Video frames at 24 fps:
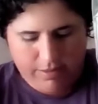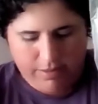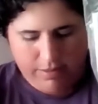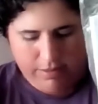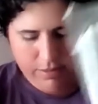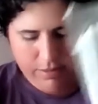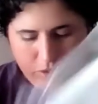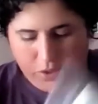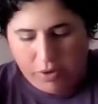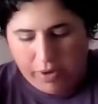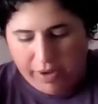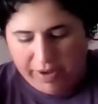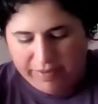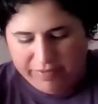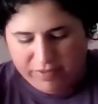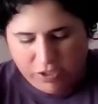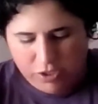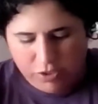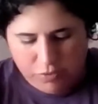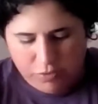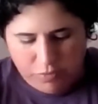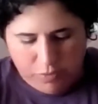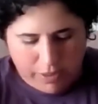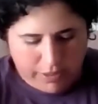So I'll have
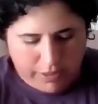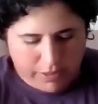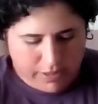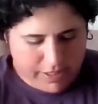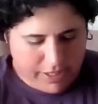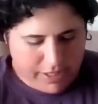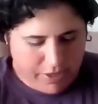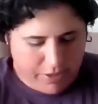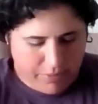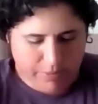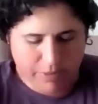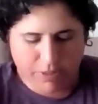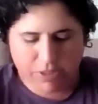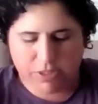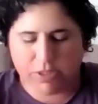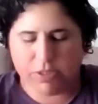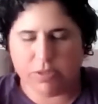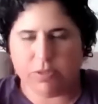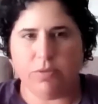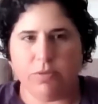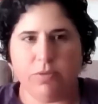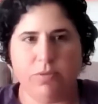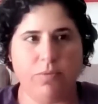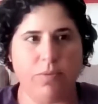2, one on
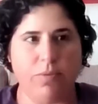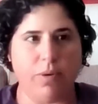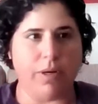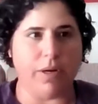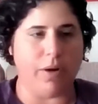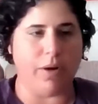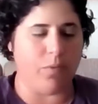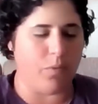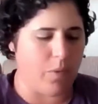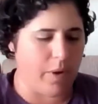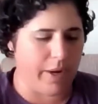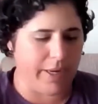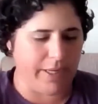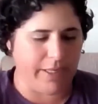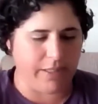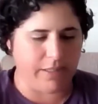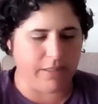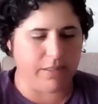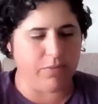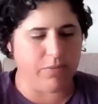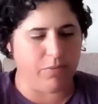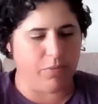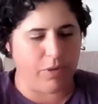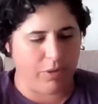tiramisu, one on
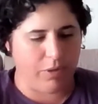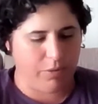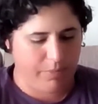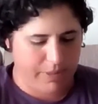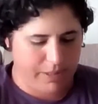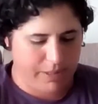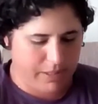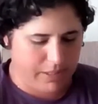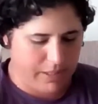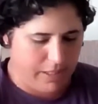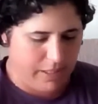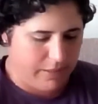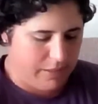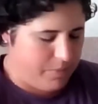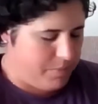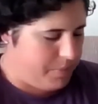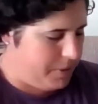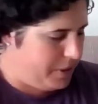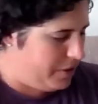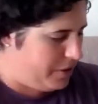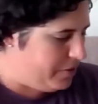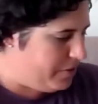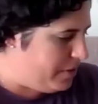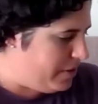white. One will be slightly
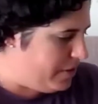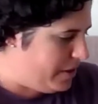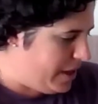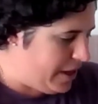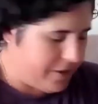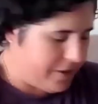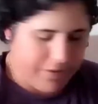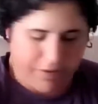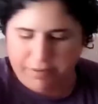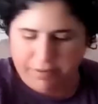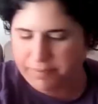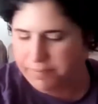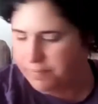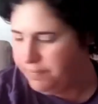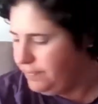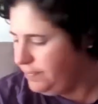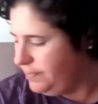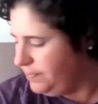bigger than the other.